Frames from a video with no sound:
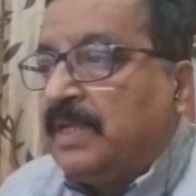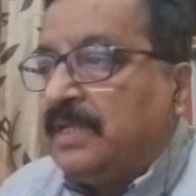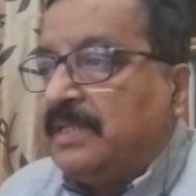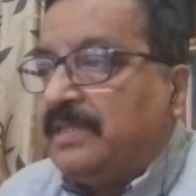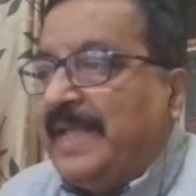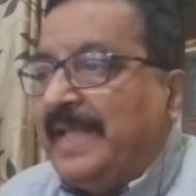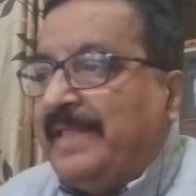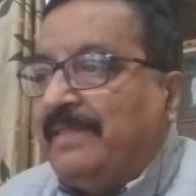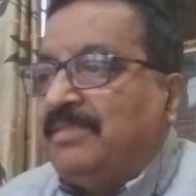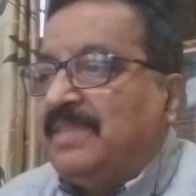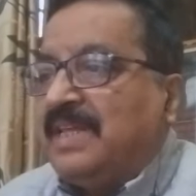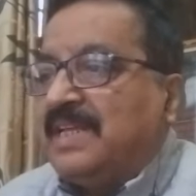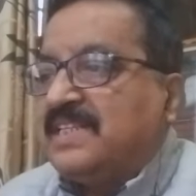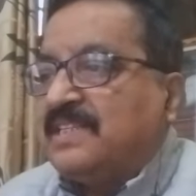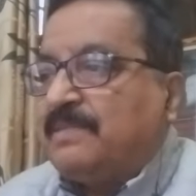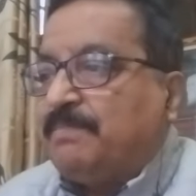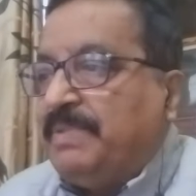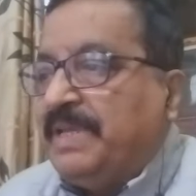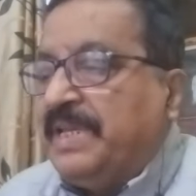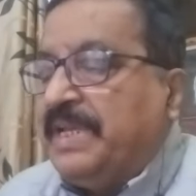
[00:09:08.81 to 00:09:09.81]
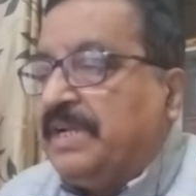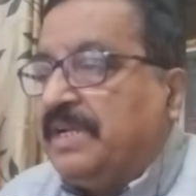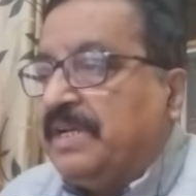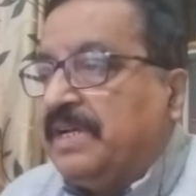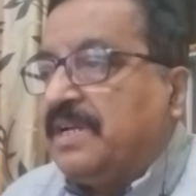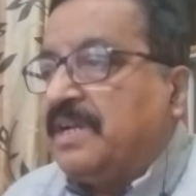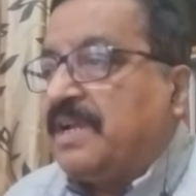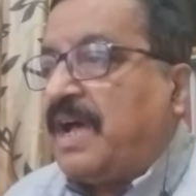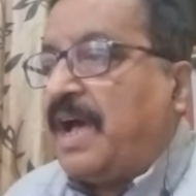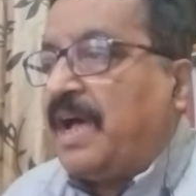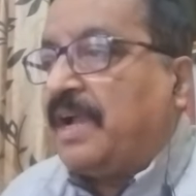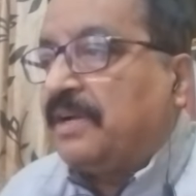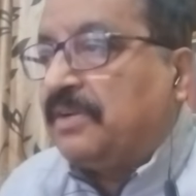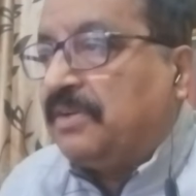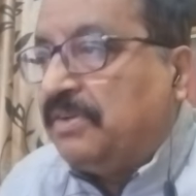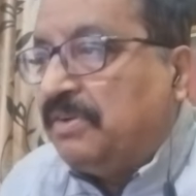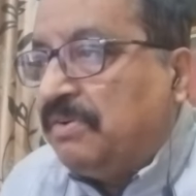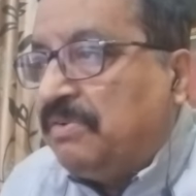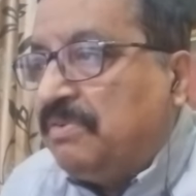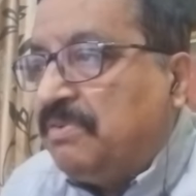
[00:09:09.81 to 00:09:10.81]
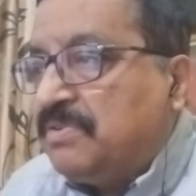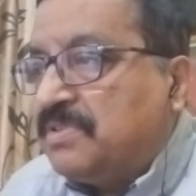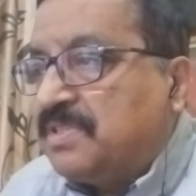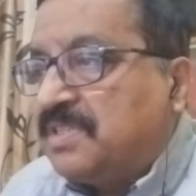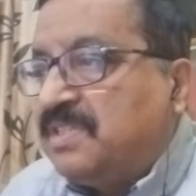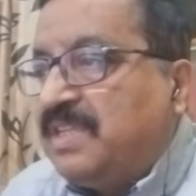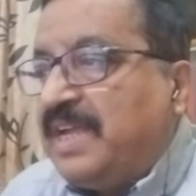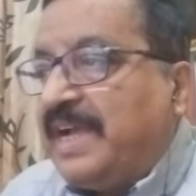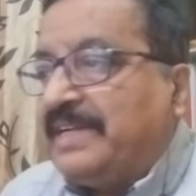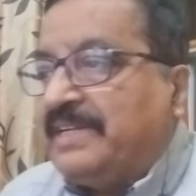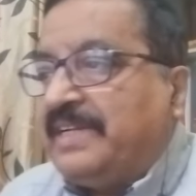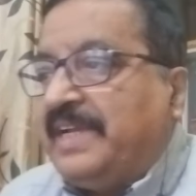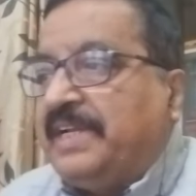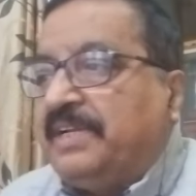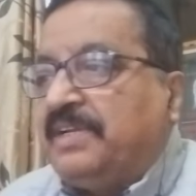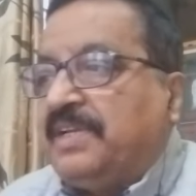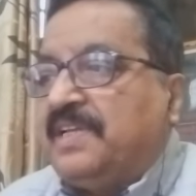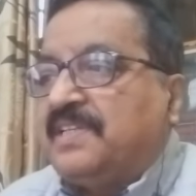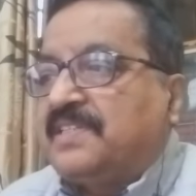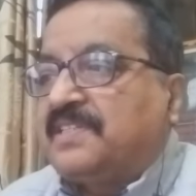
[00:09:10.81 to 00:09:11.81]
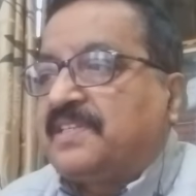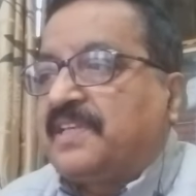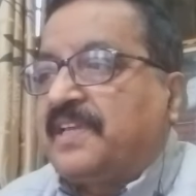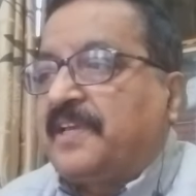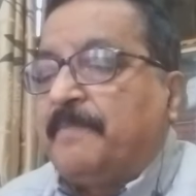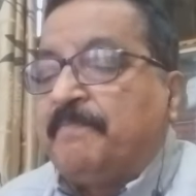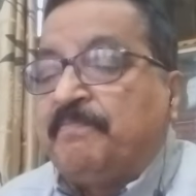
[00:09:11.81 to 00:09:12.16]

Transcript: then the speaker argues that it is